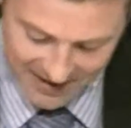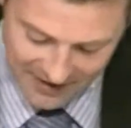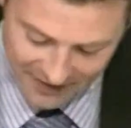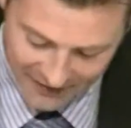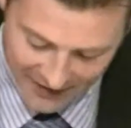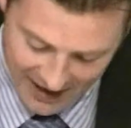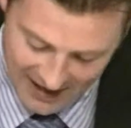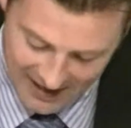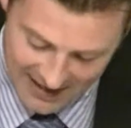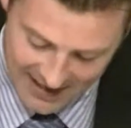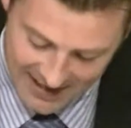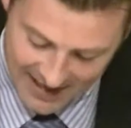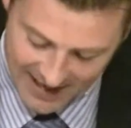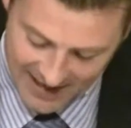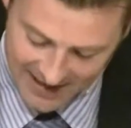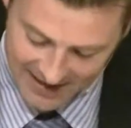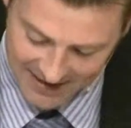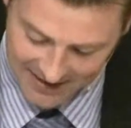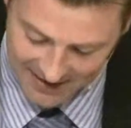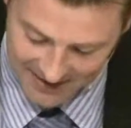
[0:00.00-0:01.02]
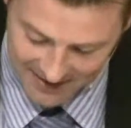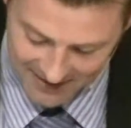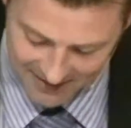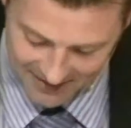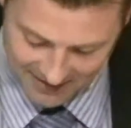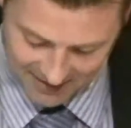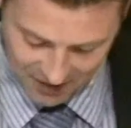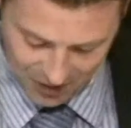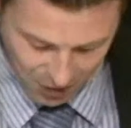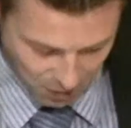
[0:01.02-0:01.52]
You finally
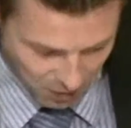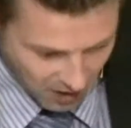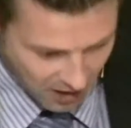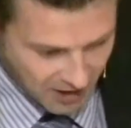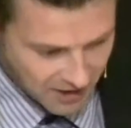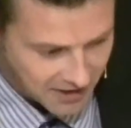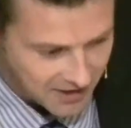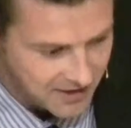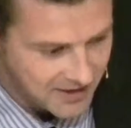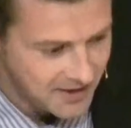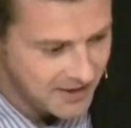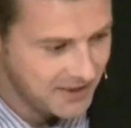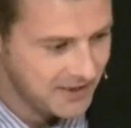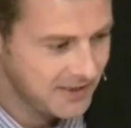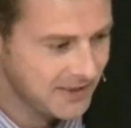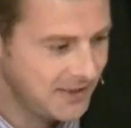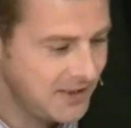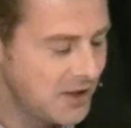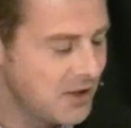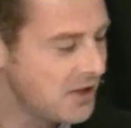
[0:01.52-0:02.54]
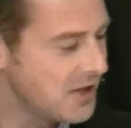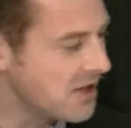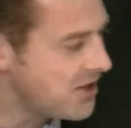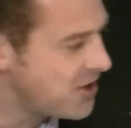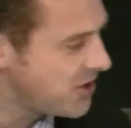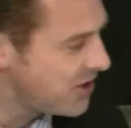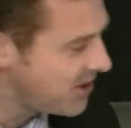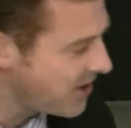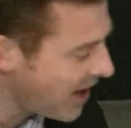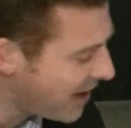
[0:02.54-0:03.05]
get to work, you're
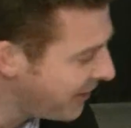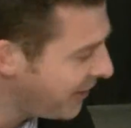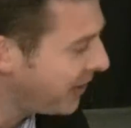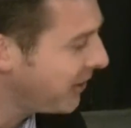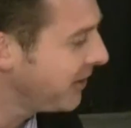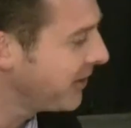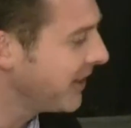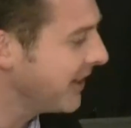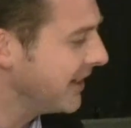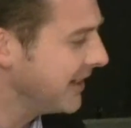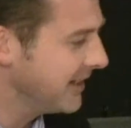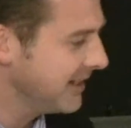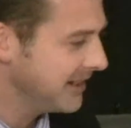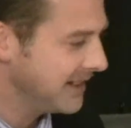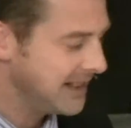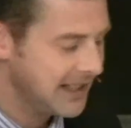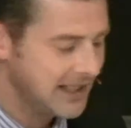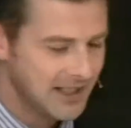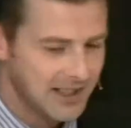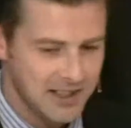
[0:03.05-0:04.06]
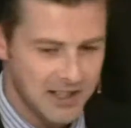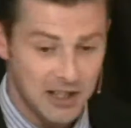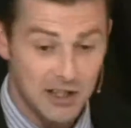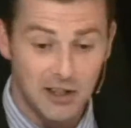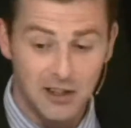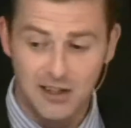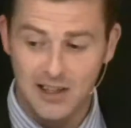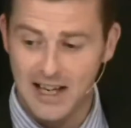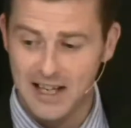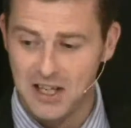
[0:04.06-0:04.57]
disheveled and you
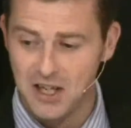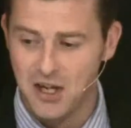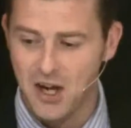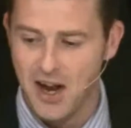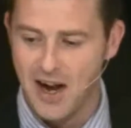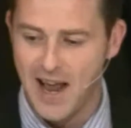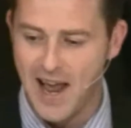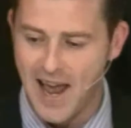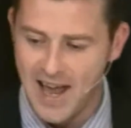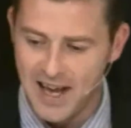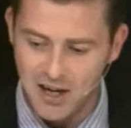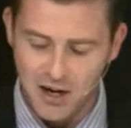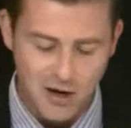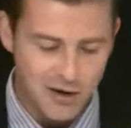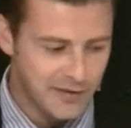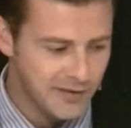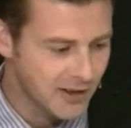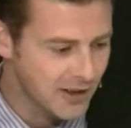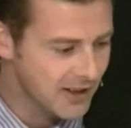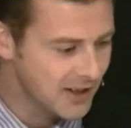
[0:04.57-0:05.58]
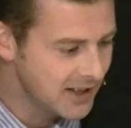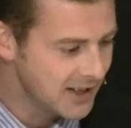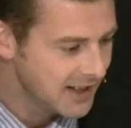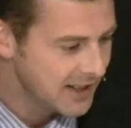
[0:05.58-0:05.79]
look like you got a hangover.